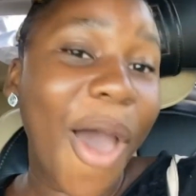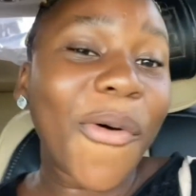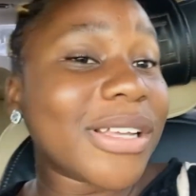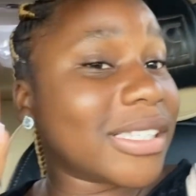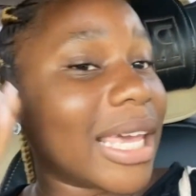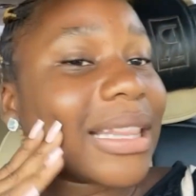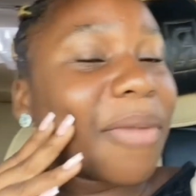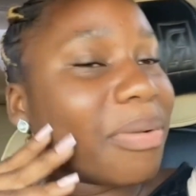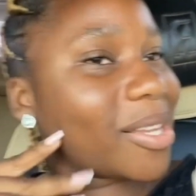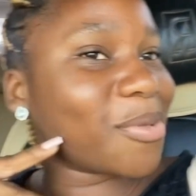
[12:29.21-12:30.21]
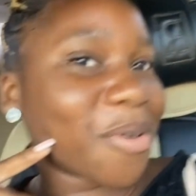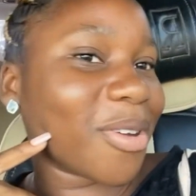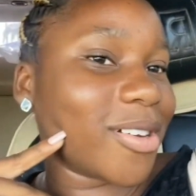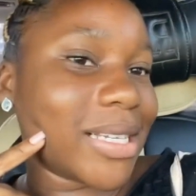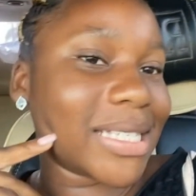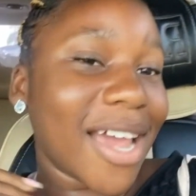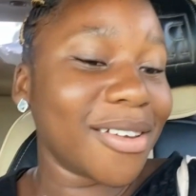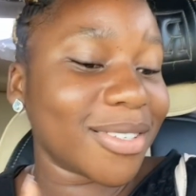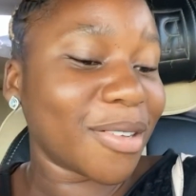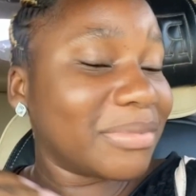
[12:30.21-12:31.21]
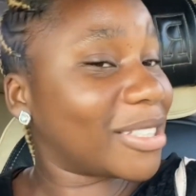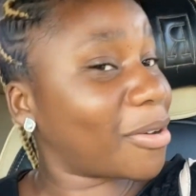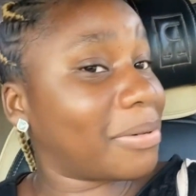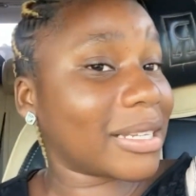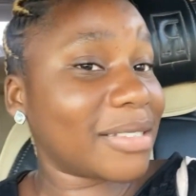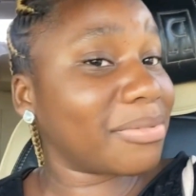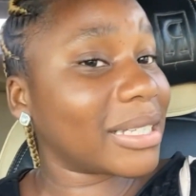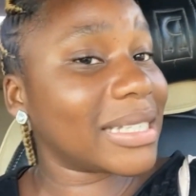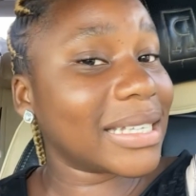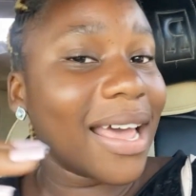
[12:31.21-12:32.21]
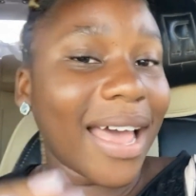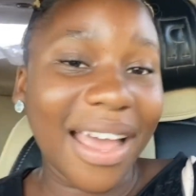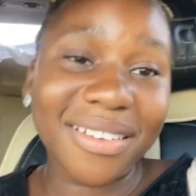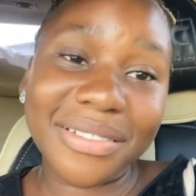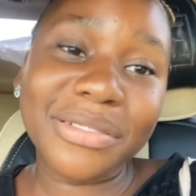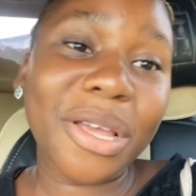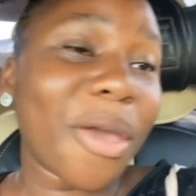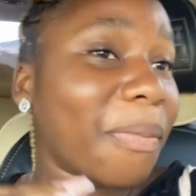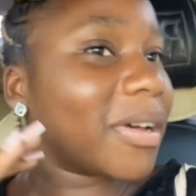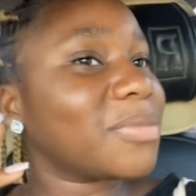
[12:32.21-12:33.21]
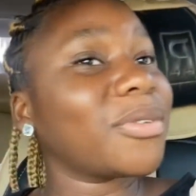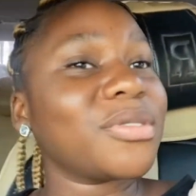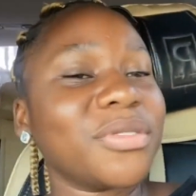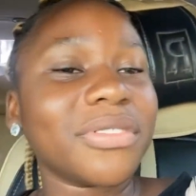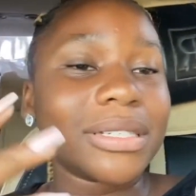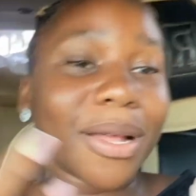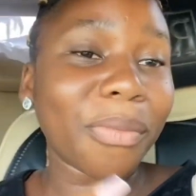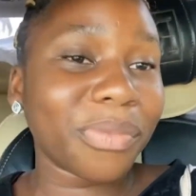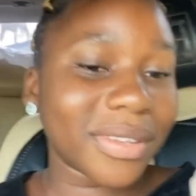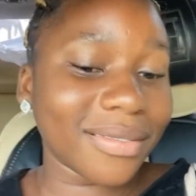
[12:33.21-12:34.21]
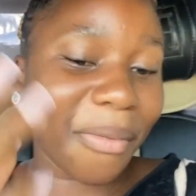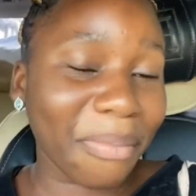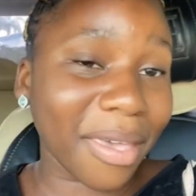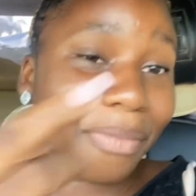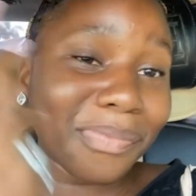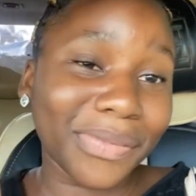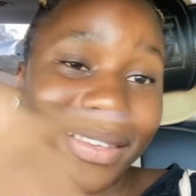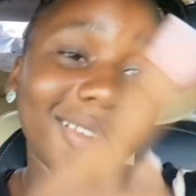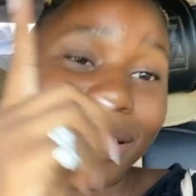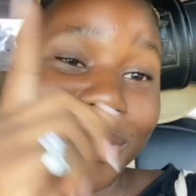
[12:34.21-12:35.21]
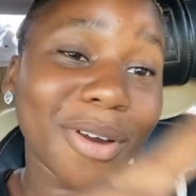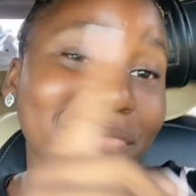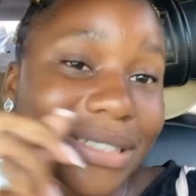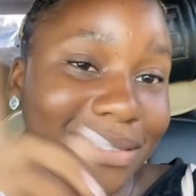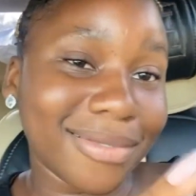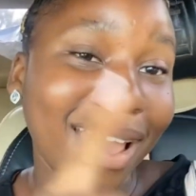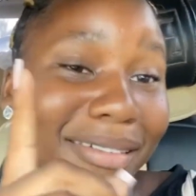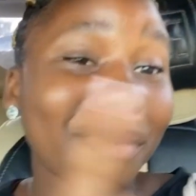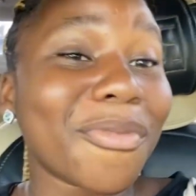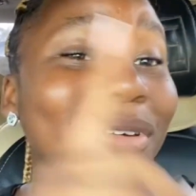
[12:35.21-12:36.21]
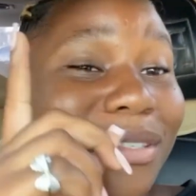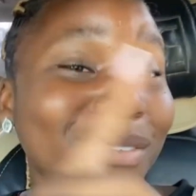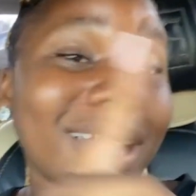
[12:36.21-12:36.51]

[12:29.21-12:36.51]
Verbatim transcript: Once you get the passport request and you submit your passport and they return your passport to you for stamping babe, you're traveling. I am going to